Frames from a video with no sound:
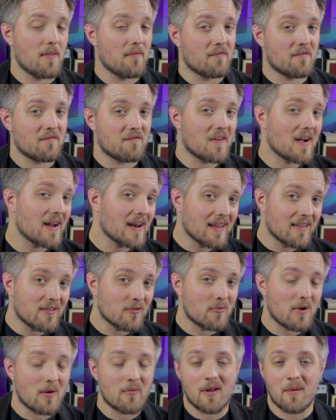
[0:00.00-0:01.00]
then finally,
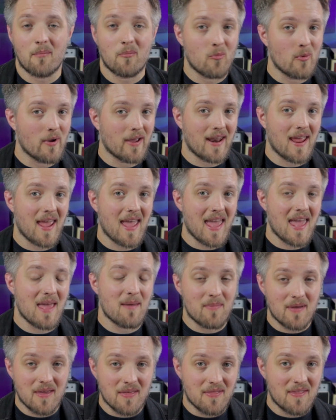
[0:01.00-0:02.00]
to round up, we're going to
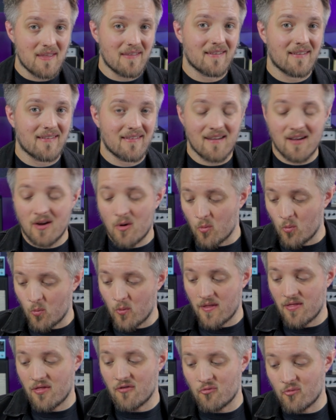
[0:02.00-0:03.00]
A-B this guitar
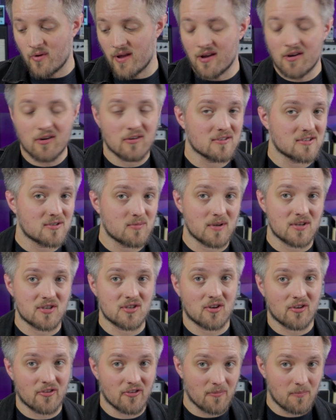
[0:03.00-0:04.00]
with the recoil switched
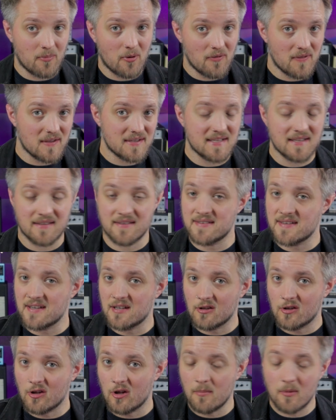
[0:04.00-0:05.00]
on to put this into
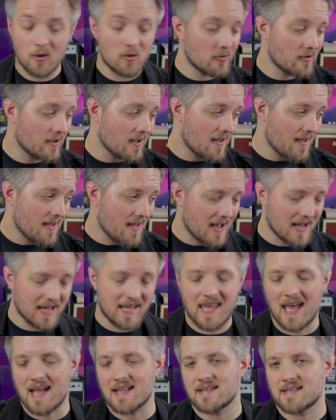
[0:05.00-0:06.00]
single coil mode
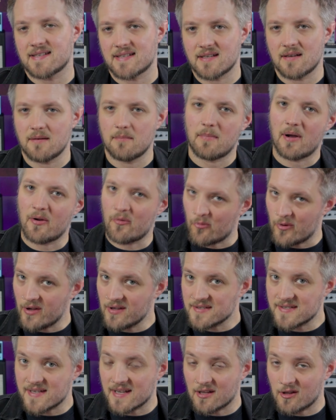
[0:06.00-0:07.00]
against my
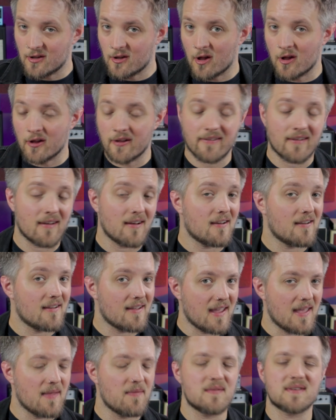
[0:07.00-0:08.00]
real single coil guitar
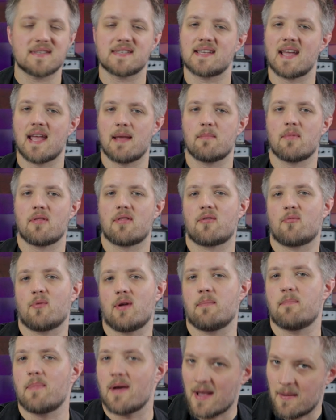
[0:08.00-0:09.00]
in the same
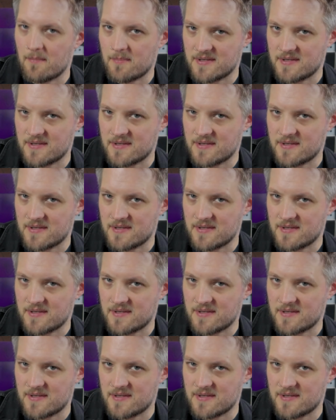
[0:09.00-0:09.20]
three pickup